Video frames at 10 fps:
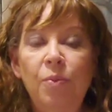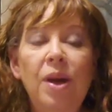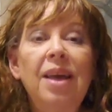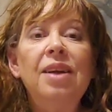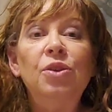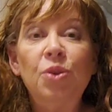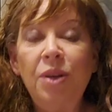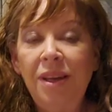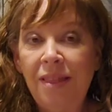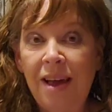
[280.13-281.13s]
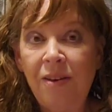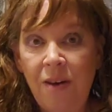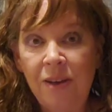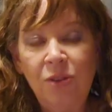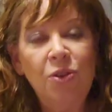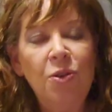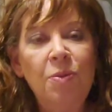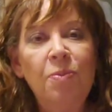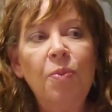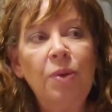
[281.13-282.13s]
country that
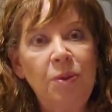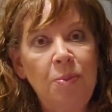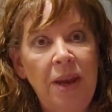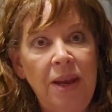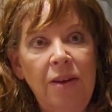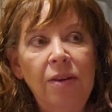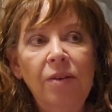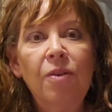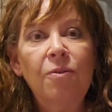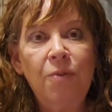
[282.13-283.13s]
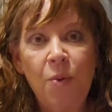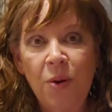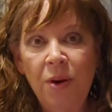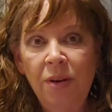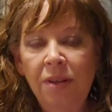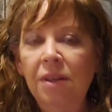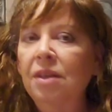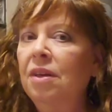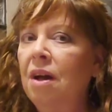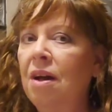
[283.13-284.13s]
costume was made for.
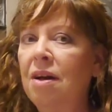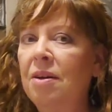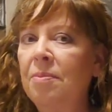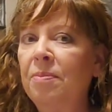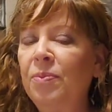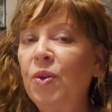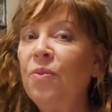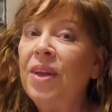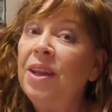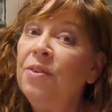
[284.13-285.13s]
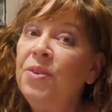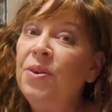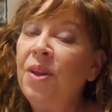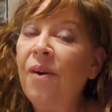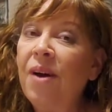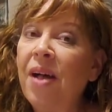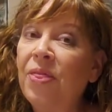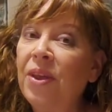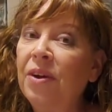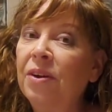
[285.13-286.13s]
So if any of you know out
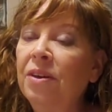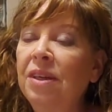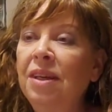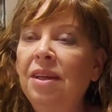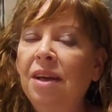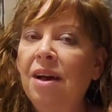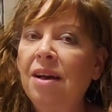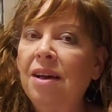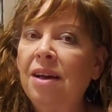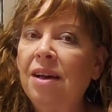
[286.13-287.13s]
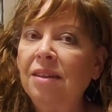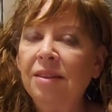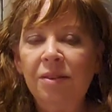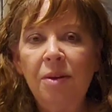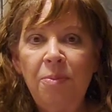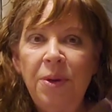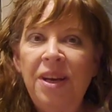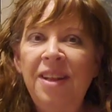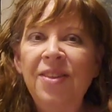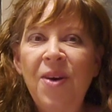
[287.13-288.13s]
there, put
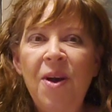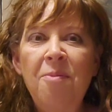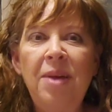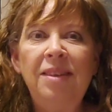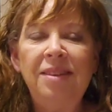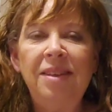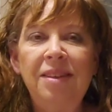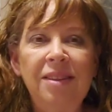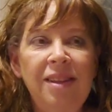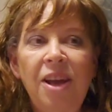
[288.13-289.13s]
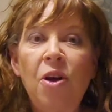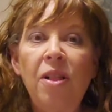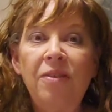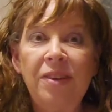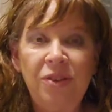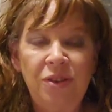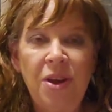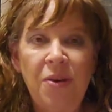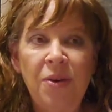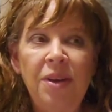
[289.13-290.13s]
it in the comments and let all of us
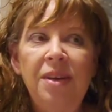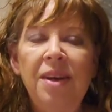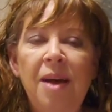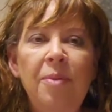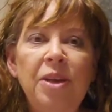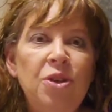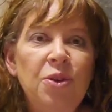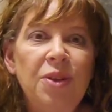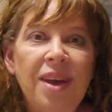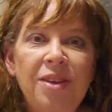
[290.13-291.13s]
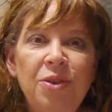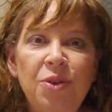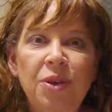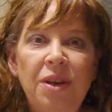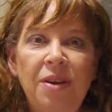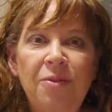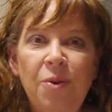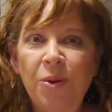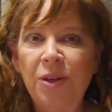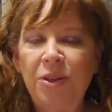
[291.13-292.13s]
know. I'm not sure the country of
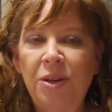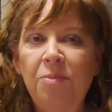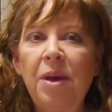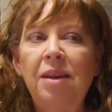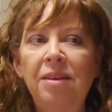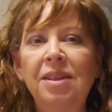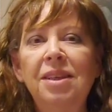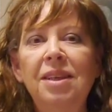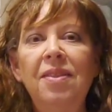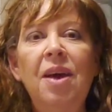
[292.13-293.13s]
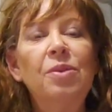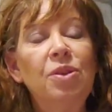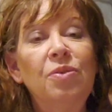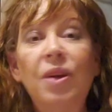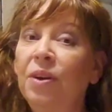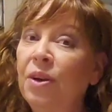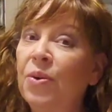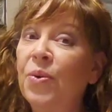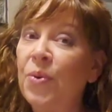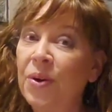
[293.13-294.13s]
origin, but that was a very
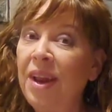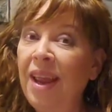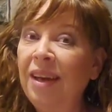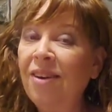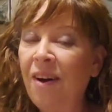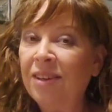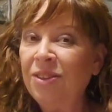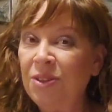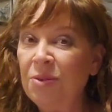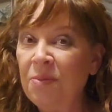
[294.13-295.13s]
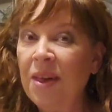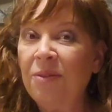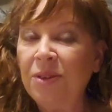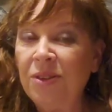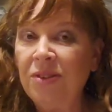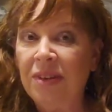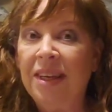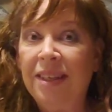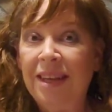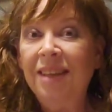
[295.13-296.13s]
ornate costume that was
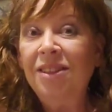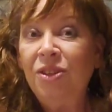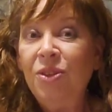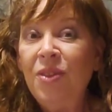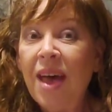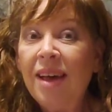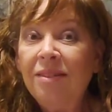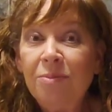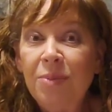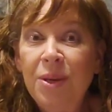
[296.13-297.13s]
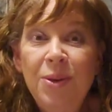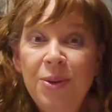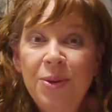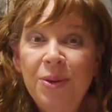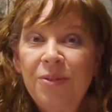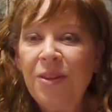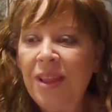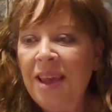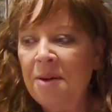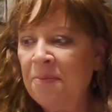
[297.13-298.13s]
next to that beautiful
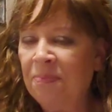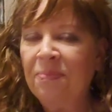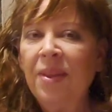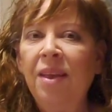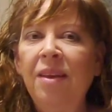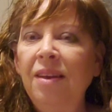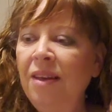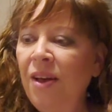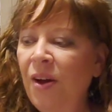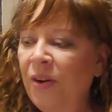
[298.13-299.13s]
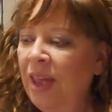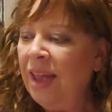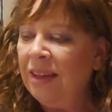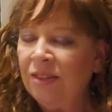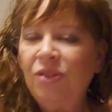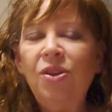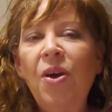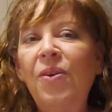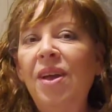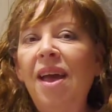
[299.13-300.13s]
lamp. Okay,
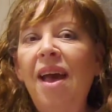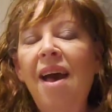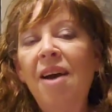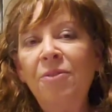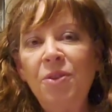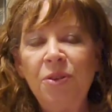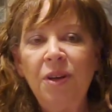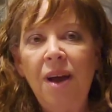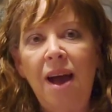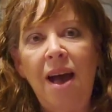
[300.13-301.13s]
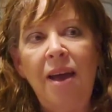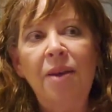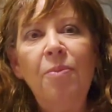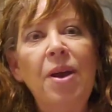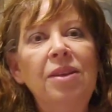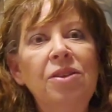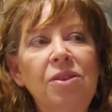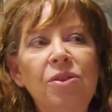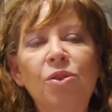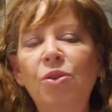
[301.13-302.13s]
so after I
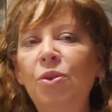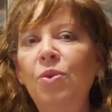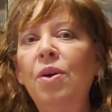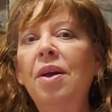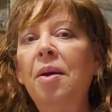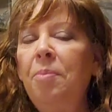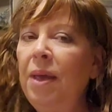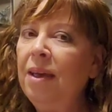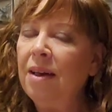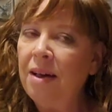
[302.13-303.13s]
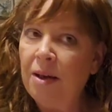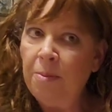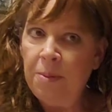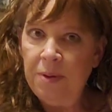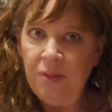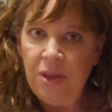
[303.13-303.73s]
went to pick up the